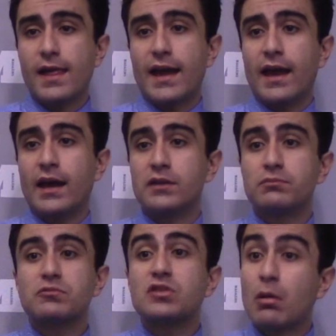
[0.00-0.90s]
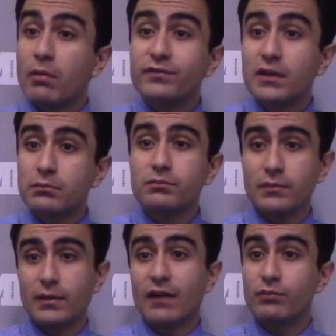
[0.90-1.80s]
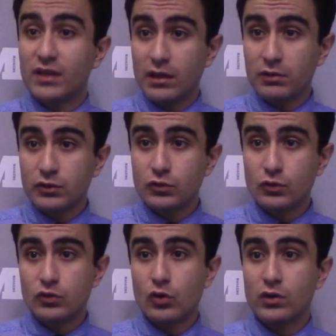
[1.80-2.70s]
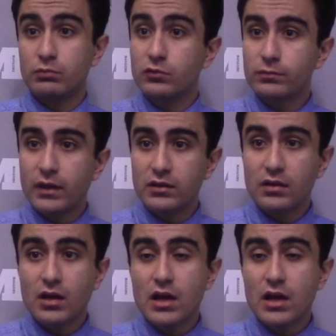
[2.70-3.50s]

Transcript: and some of them have been able to show improvement,